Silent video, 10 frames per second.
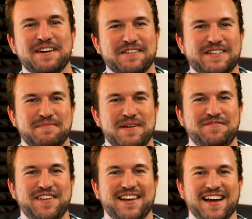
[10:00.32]
he goes to
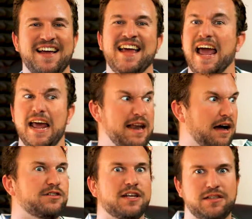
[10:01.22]
Benfica. And
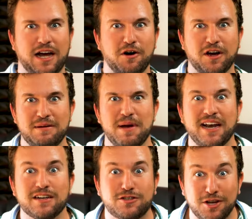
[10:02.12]
now Santiago
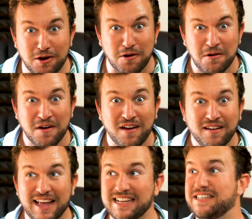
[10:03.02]
Jimenez too?
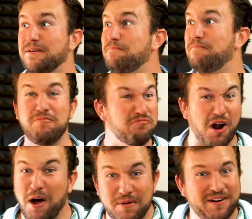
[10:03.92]
That's a
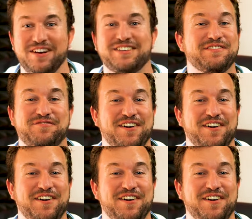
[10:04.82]
robbery to